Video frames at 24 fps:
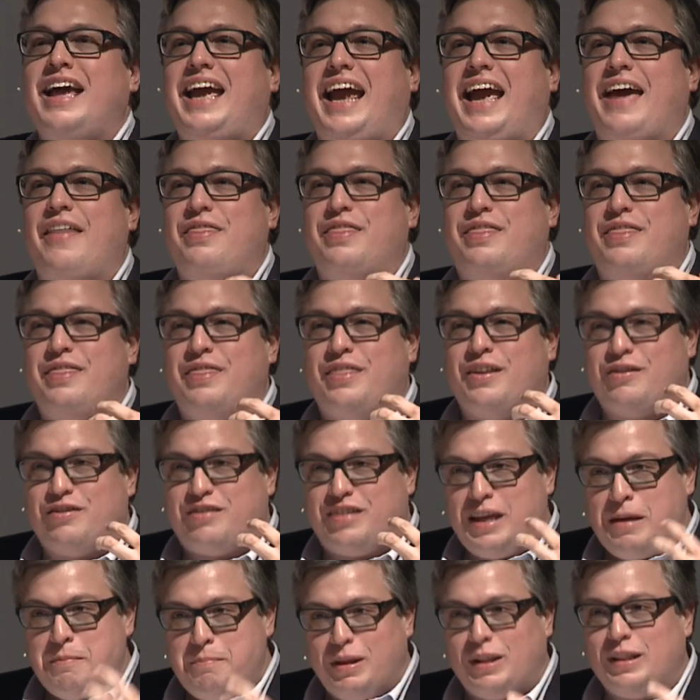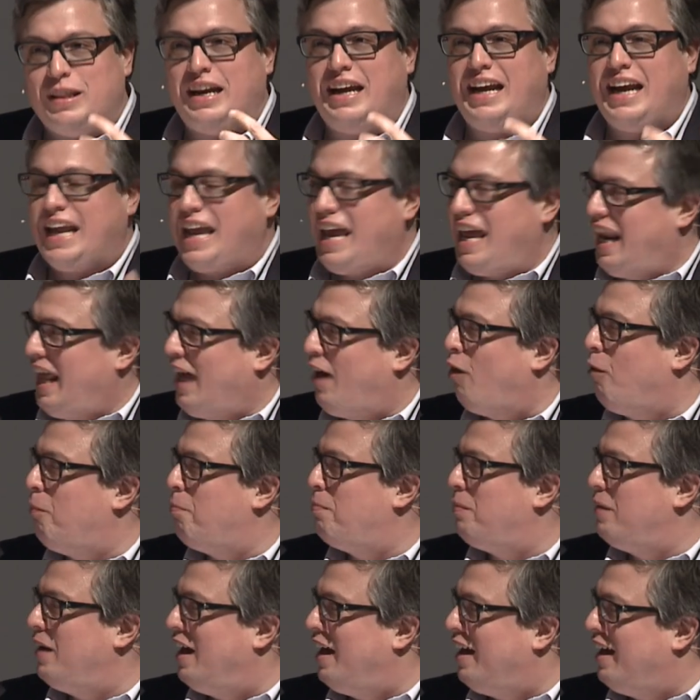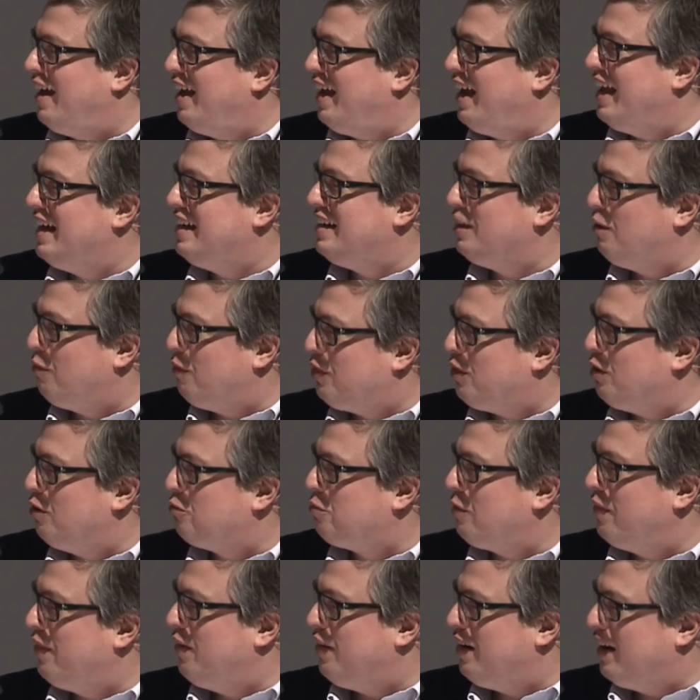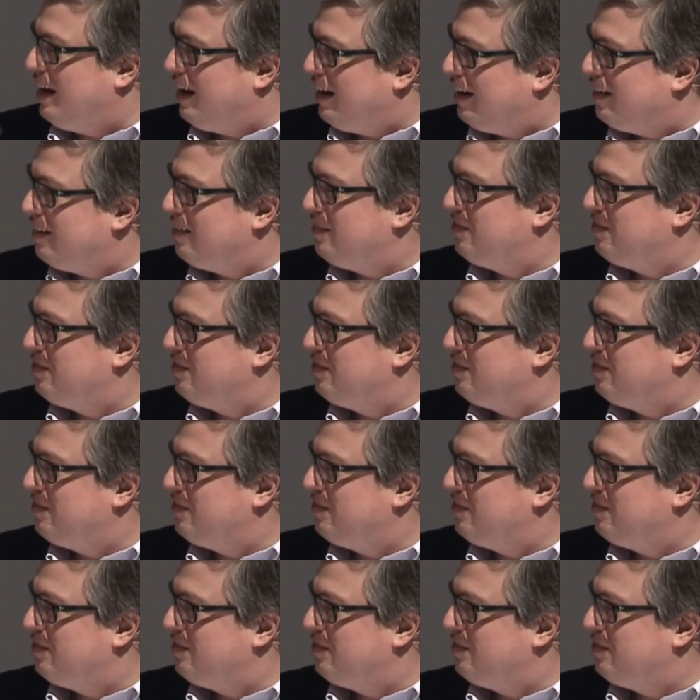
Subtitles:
and there's the ability to get help and deal with those when they're needed.